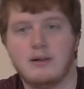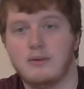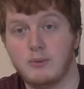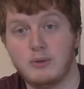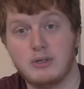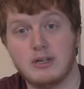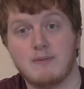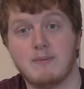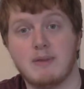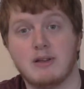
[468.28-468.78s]

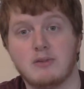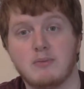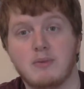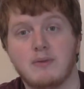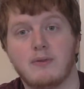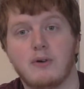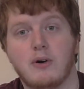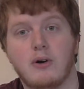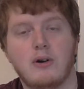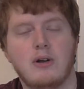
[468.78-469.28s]
which I've mentioned
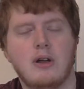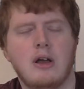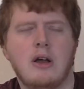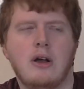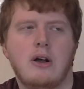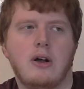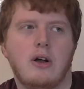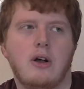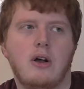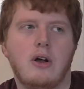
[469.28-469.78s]
before,
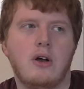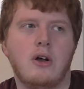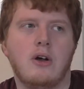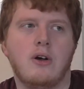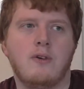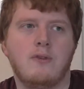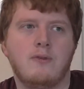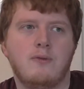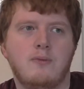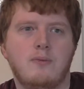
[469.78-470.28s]

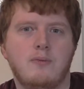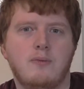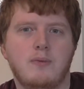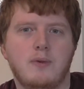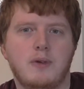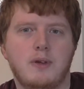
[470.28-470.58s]
of